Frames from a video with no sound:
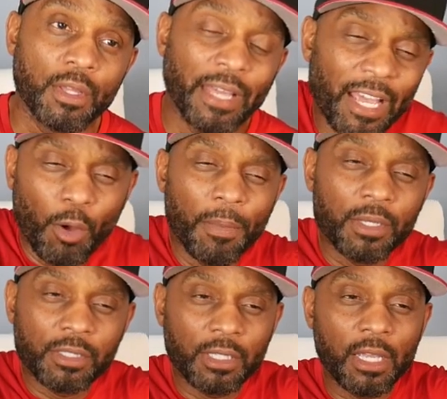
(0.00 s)
They helped me
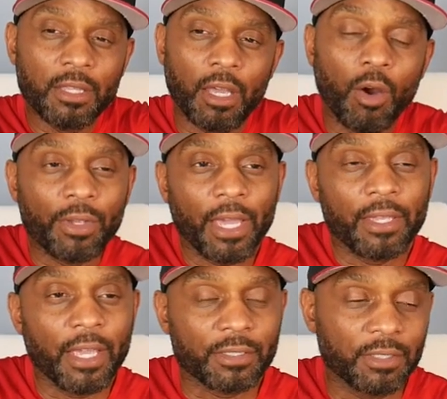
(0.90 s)
to see that, okay,
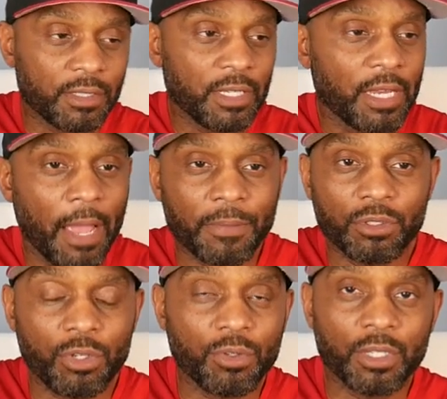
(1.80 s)
yes, this did happen to you.